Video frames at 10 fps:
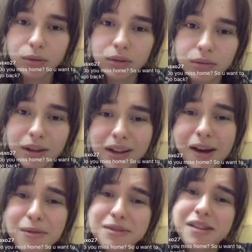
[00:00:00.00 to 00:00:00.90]
saw
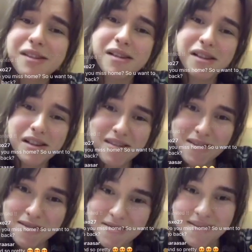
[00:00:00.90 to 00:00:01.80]
only cows.
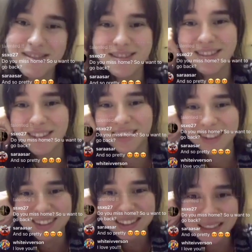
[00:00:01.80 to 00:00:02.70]
I was like,
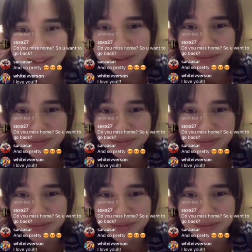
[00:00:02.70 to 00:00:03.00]
a